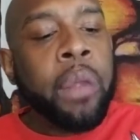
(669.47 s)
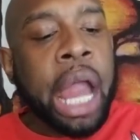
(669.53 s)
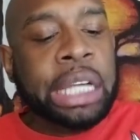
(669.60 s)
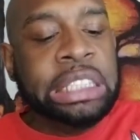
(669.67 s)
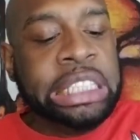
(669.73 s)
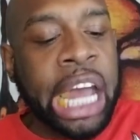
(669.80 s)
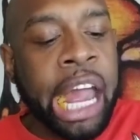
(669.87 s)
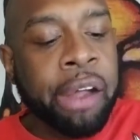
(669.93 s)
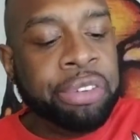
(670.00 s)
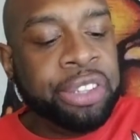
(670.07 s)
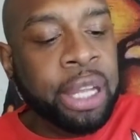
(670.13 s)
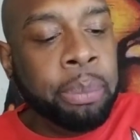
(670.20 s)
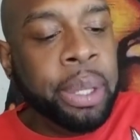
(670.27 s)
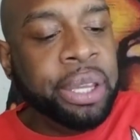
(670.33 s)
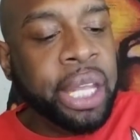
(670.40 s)
that have
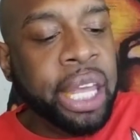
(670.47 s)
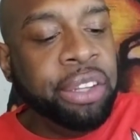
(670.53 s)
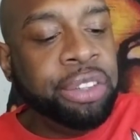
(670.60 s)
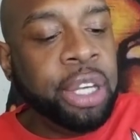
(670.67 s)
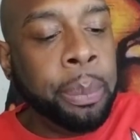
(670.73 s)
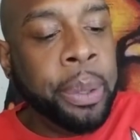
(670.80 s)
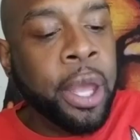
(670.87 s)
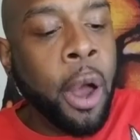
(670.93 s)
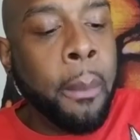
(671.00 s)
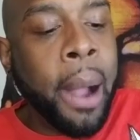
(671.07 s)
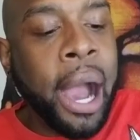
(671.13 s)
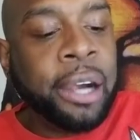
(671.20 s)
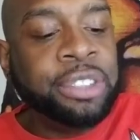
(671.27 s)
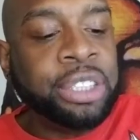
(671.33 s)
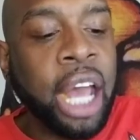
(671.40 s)
sent me things to the P.O.
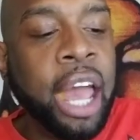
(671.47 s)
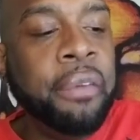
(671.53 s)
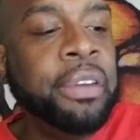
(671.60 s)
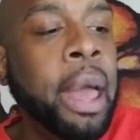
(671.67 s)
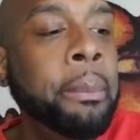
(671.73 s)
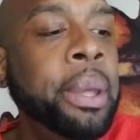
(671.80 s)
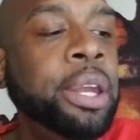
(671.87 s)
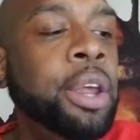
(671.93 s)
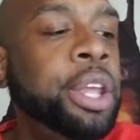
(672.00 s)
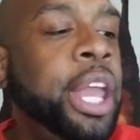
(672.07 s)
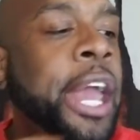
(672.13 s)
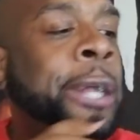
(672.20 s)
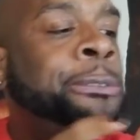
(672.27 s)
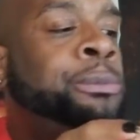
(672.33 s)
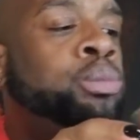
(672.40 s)
Box, I have not been there
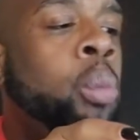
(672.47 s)
yet,